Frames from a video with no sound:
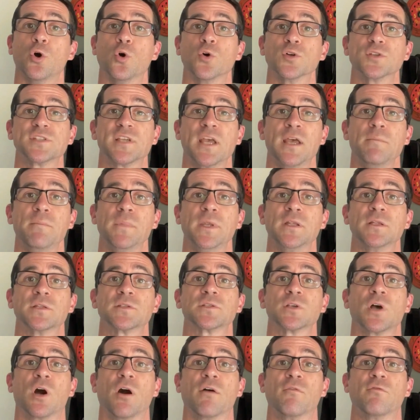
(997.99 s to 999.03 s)
or 10
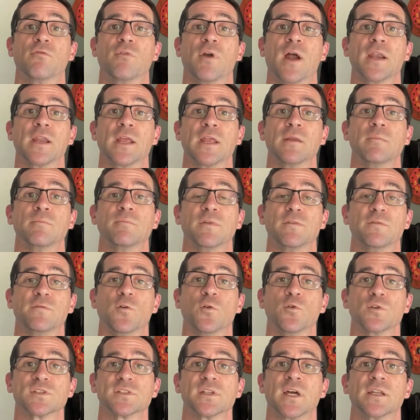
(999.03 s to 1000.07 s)
minutes of running
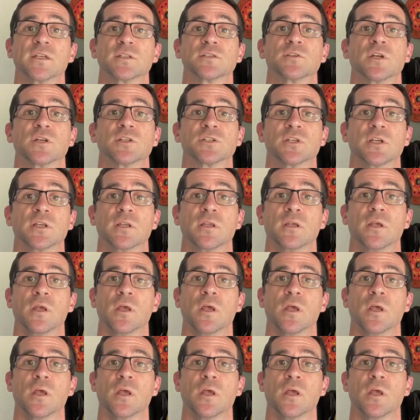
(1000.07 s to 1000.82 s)
before static stretching.